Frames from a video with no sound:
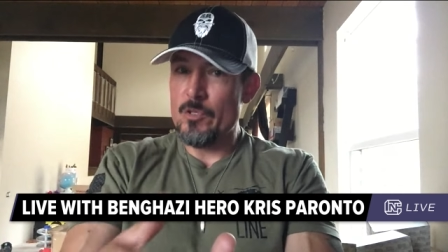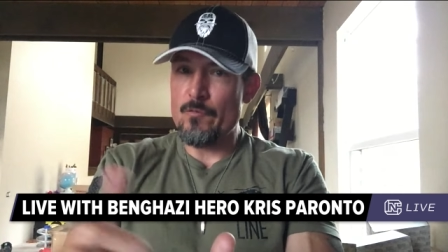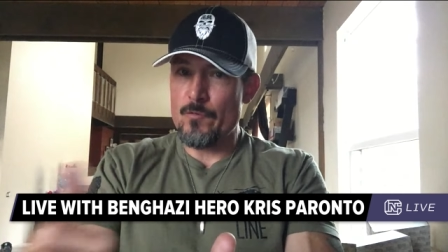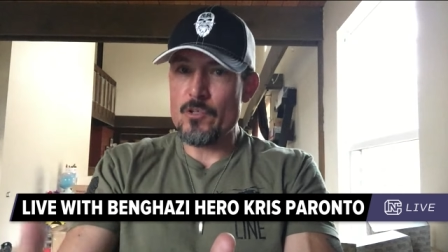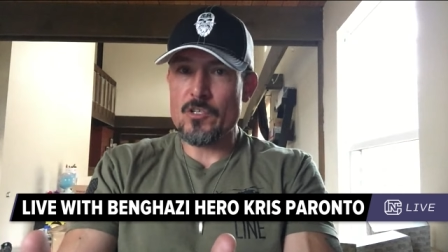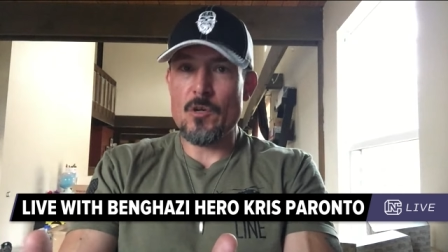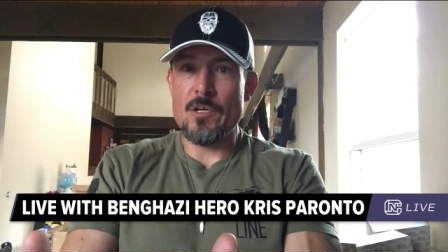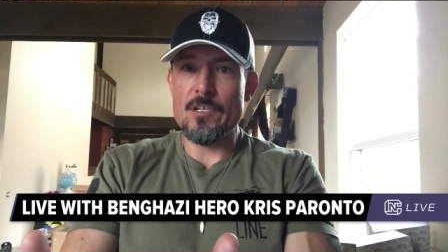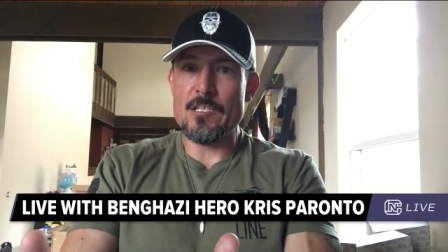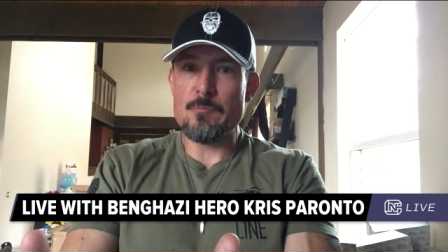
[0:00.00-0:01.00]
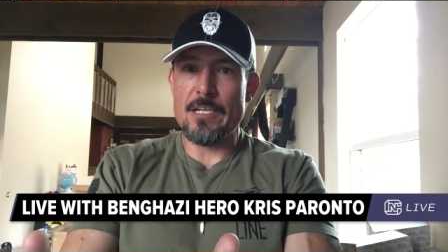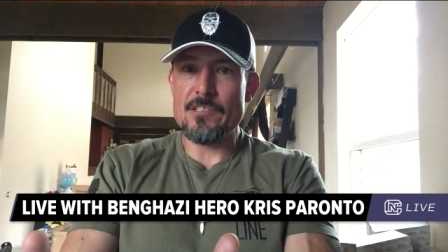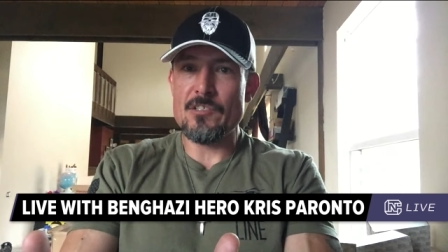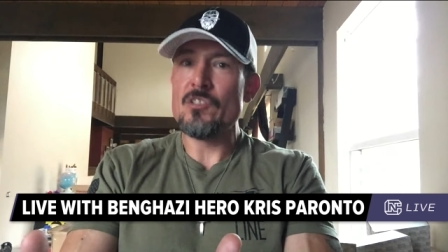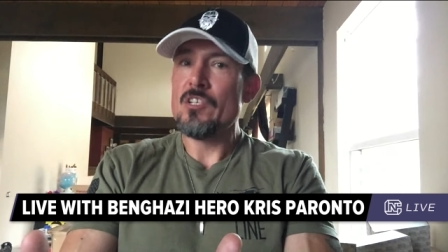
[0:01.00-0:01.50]
when you first go into these
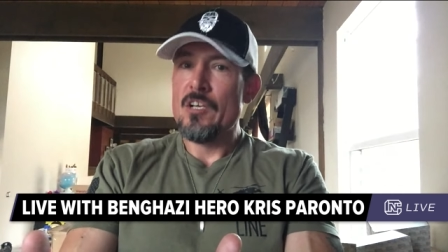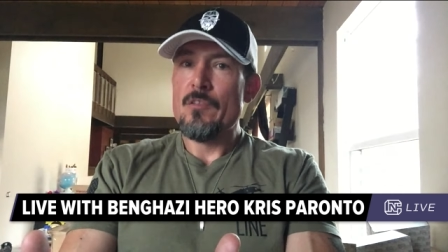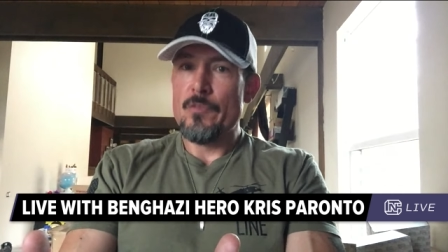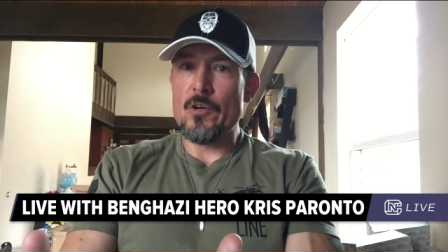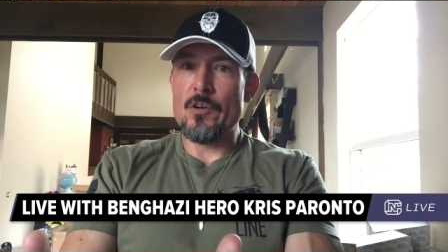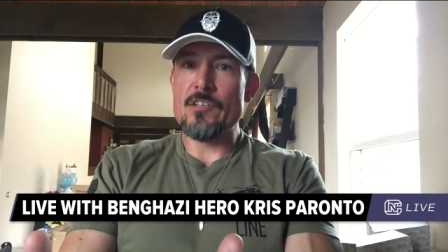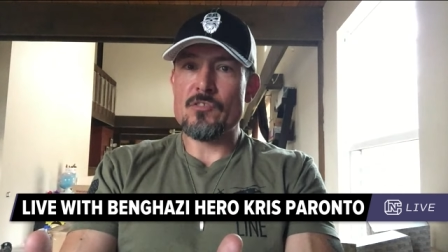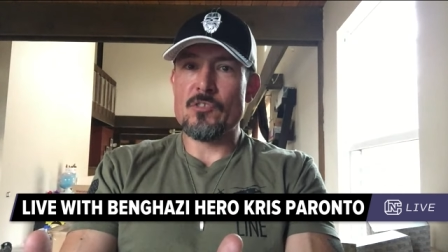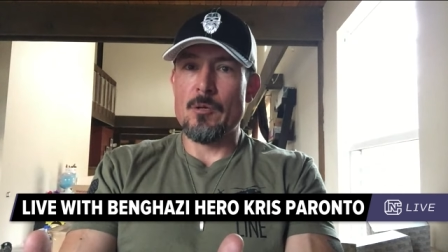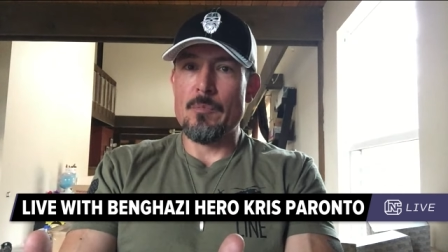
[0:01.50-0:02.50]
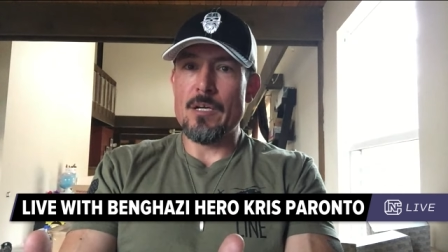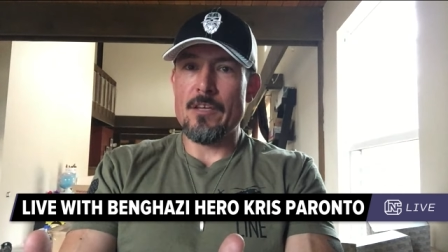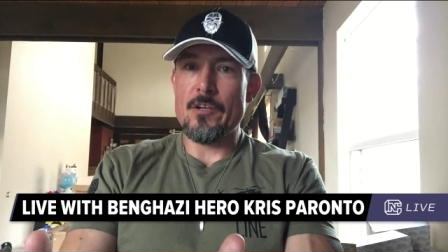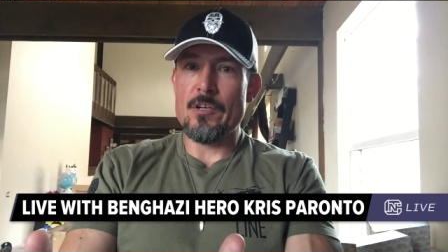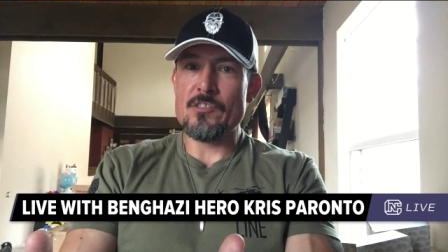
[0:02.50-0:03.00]
places, there is some
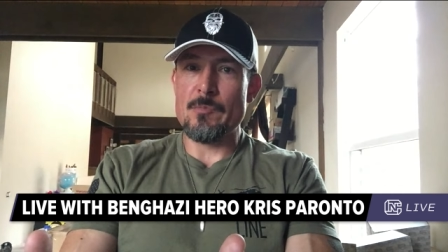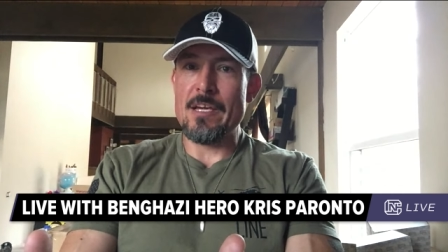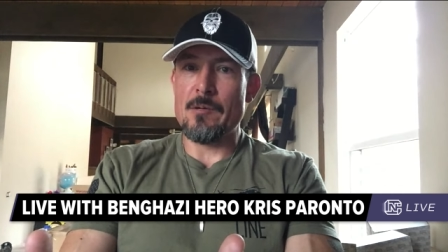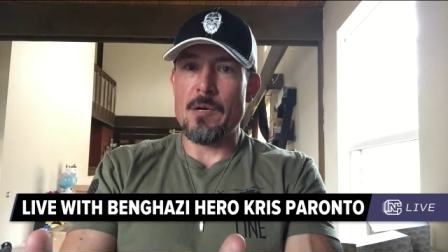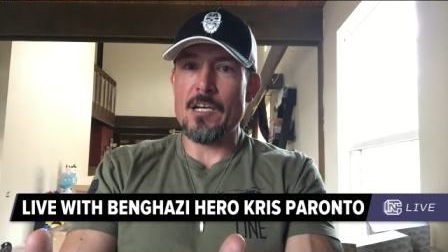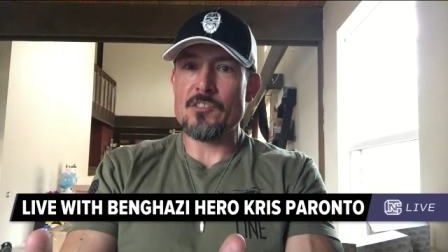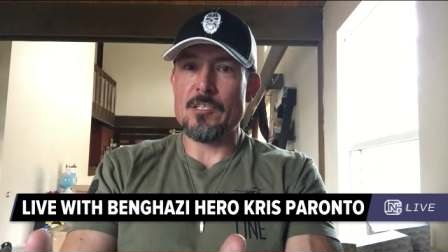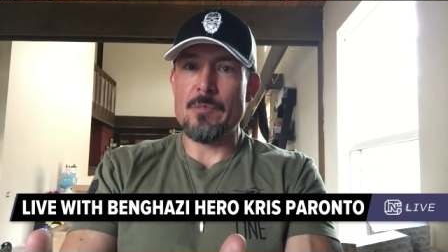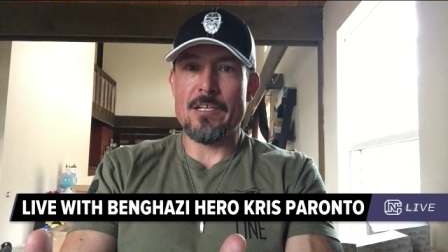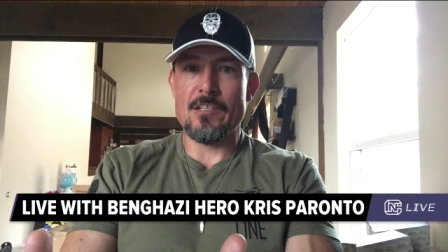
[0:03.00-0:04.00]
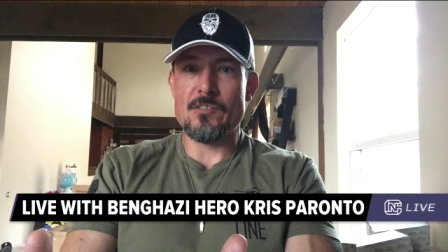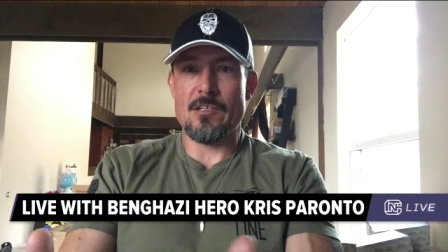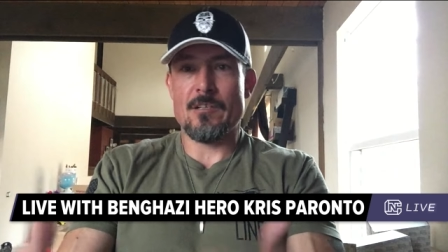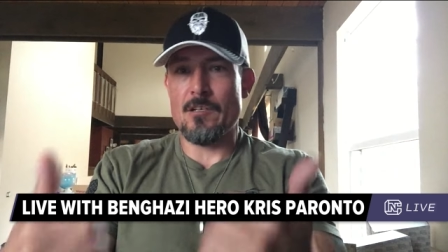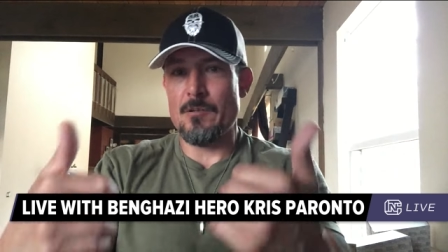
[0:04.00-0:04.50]
uh, there is some animosity because
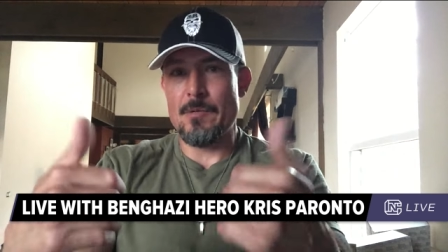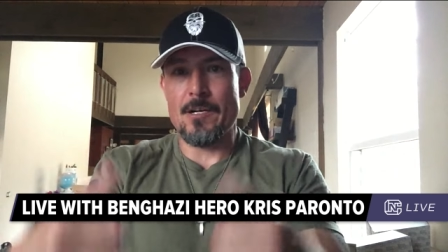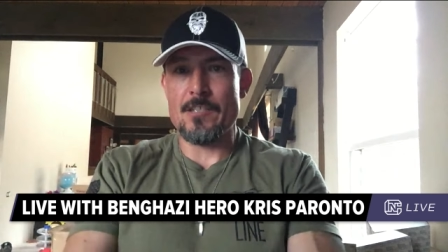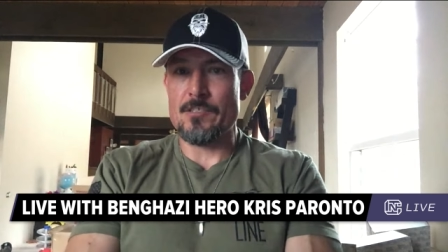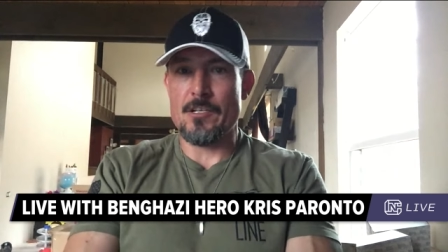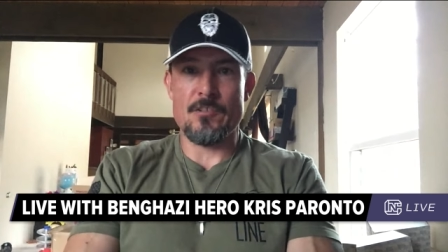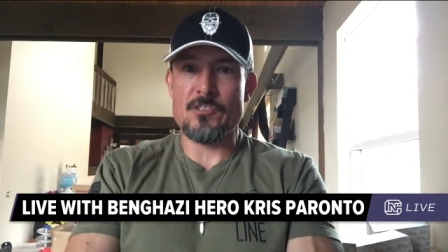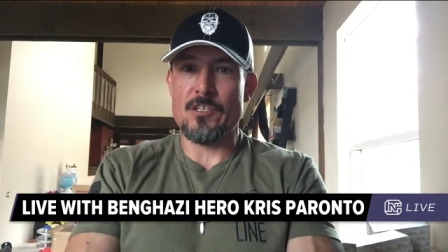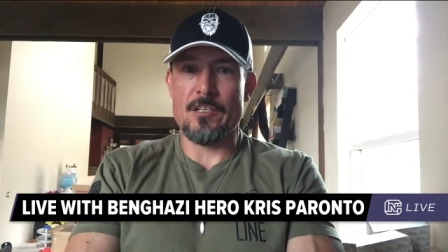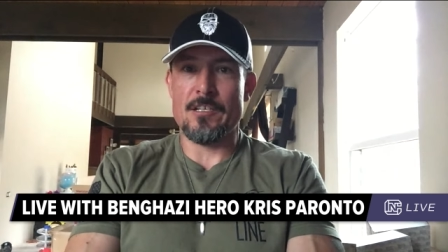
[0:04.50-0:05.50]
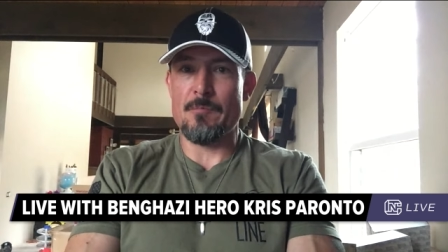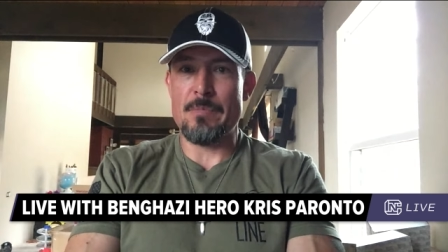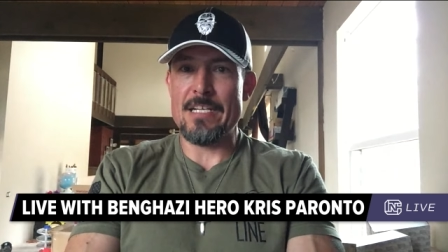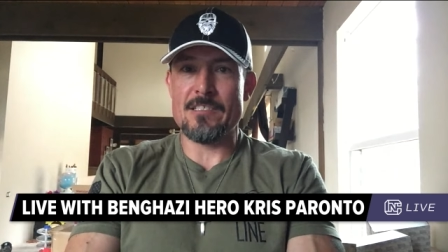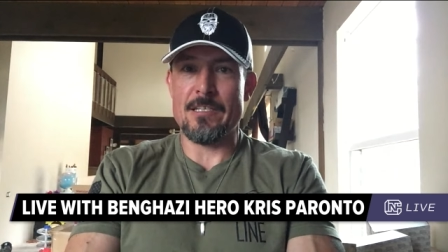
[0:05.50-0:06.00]
they're like, oh, Americans are just going to
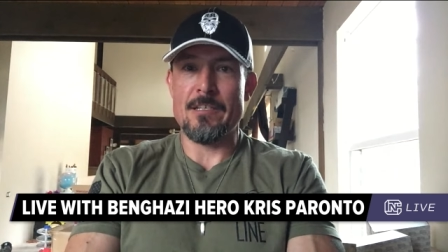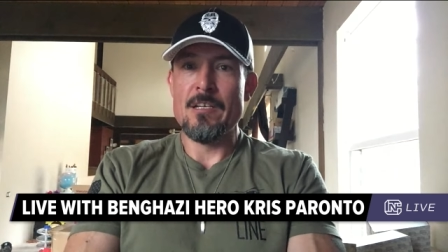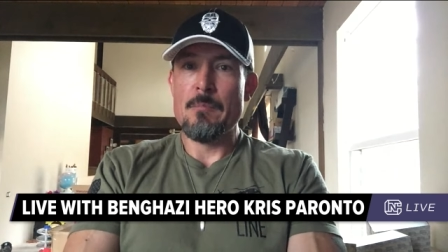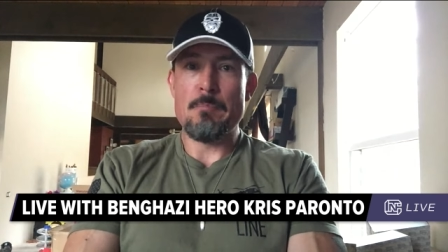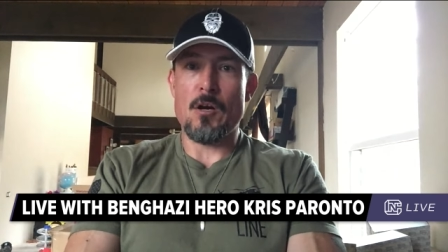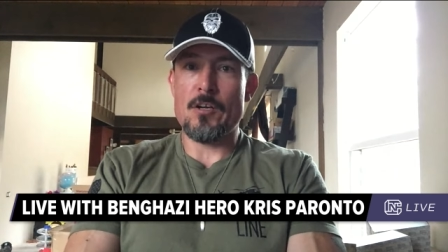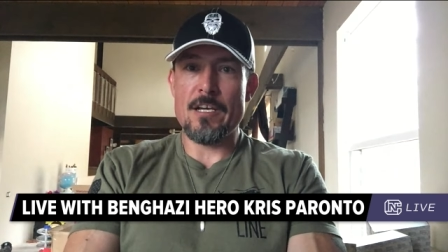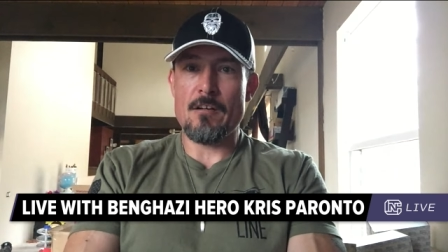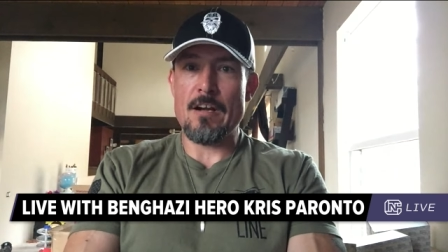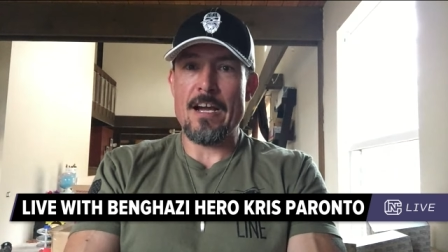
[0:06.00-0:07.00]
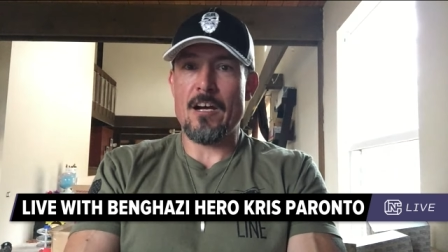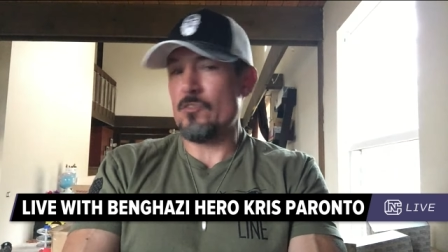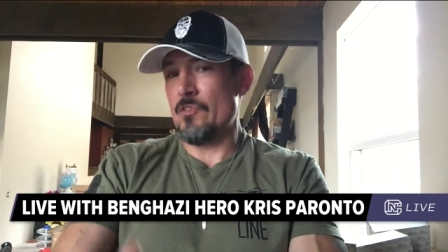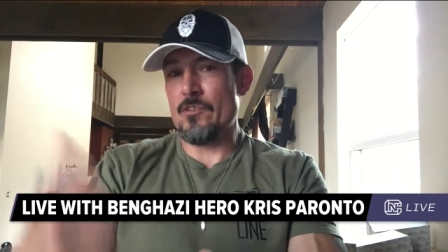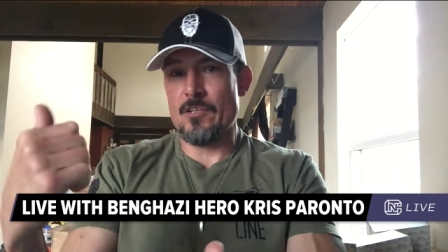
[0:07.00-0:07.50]
come basically party at our
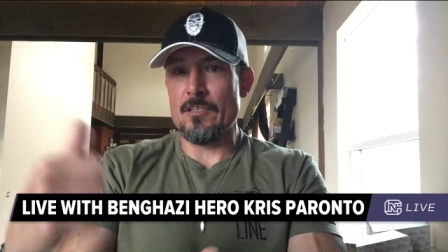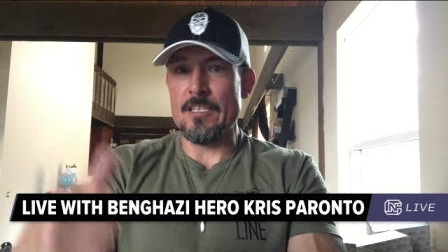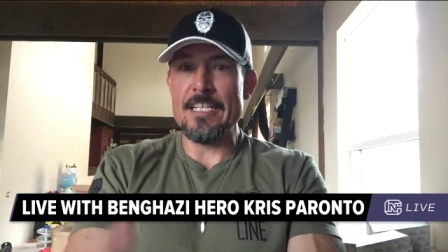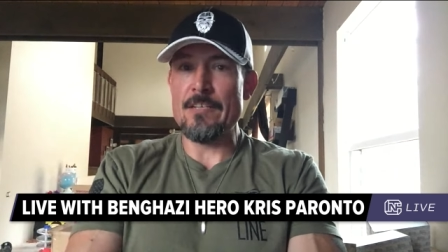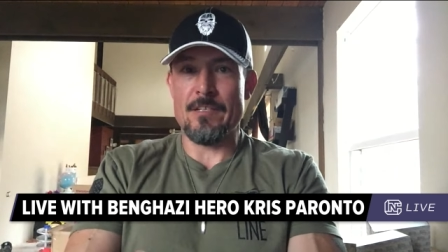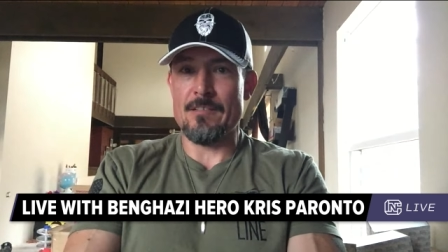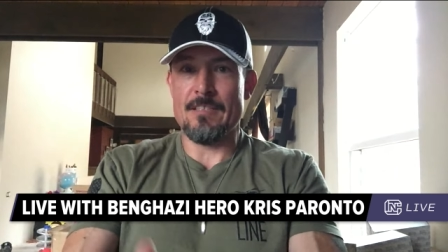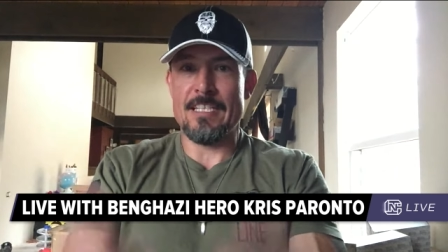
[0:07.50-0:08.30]
house and they're going to leave and yeah.